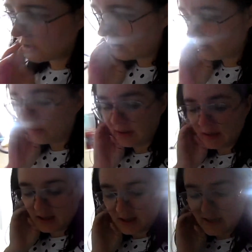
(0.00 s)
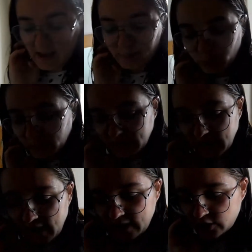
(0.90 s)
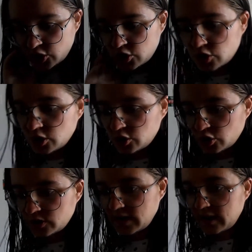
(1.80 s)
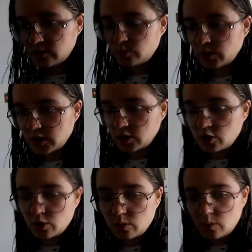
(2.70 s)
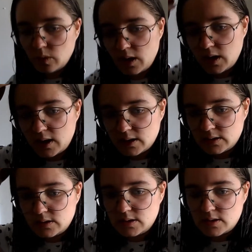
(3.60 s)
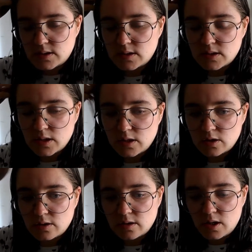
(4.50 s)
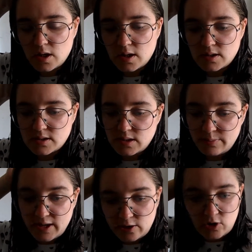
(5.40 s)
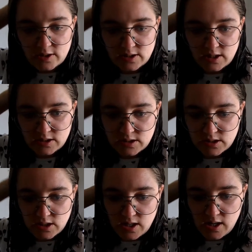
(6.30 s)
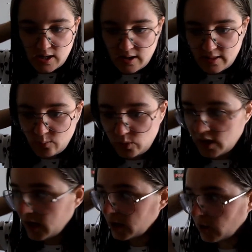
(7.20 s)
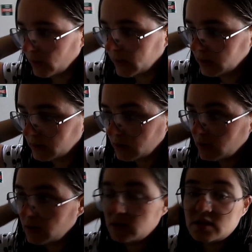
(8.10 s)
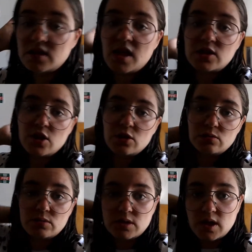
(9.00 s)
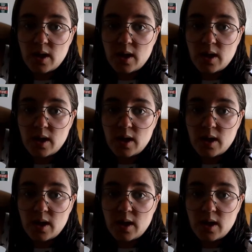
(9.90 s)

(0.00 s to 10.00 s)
So yeah, but we are just gonna sort out, we're gonna go and see my nan and granddad, and then we are going to Tesco